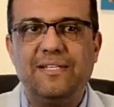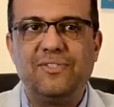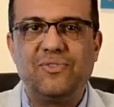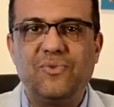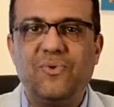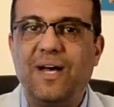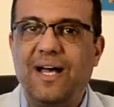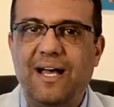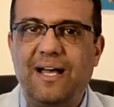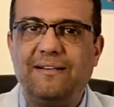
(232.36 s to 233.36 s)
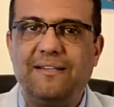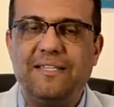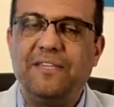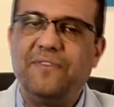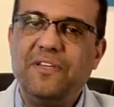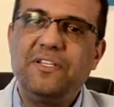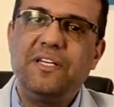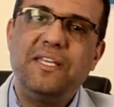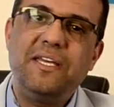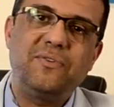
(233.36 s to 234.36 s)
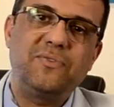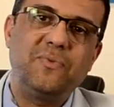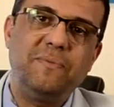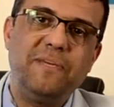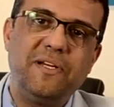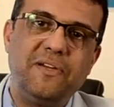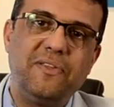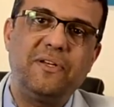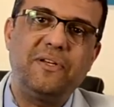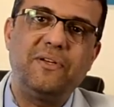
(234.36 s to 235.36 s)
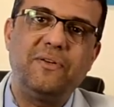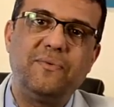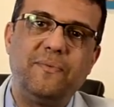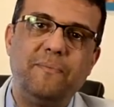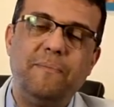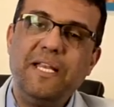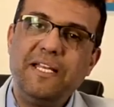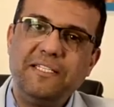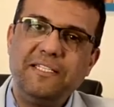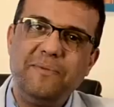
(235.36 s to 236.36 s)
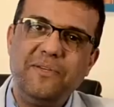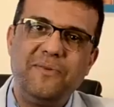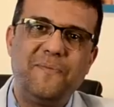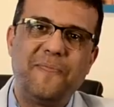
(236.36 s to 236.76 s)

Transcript: So the differential diagnosis will be either miliary TB